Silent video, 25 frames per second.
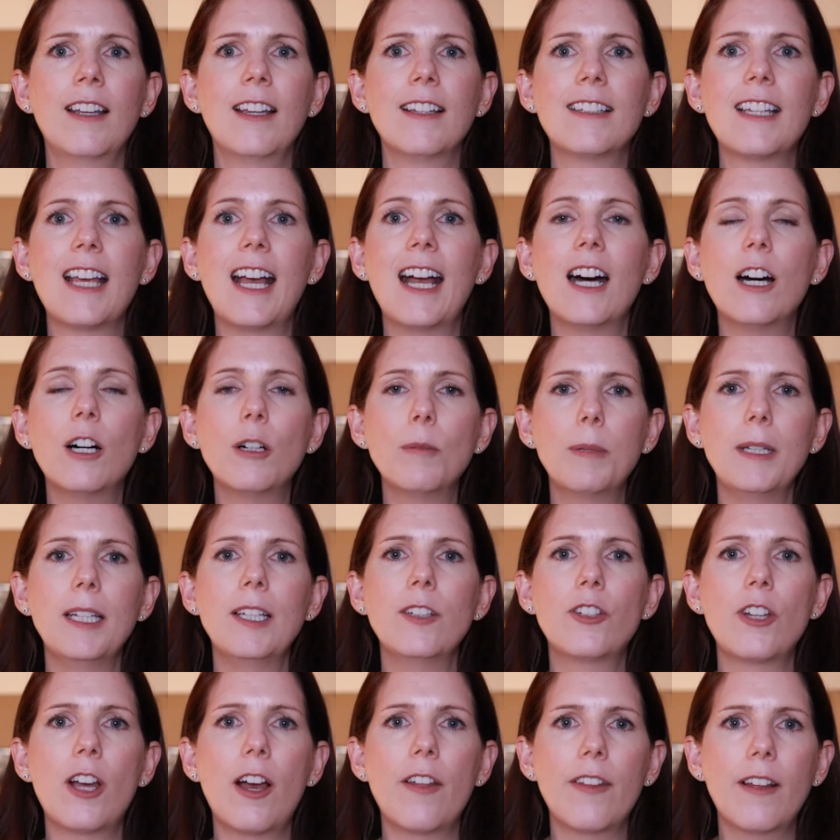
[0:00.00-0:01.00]
to help
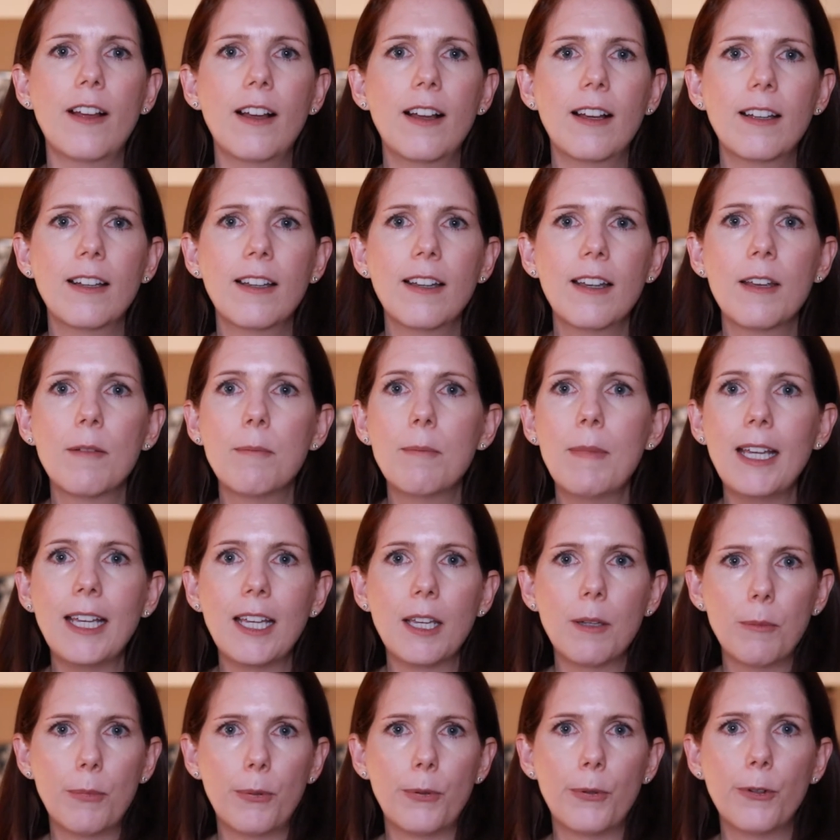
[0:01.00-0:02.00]
each other make
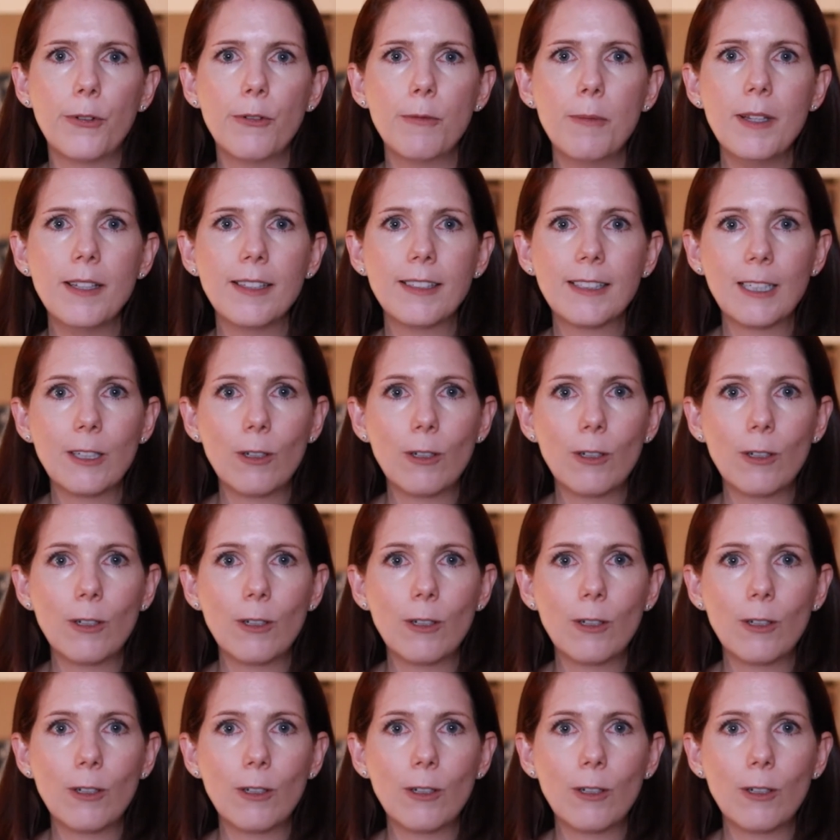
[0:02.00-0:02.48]
improvements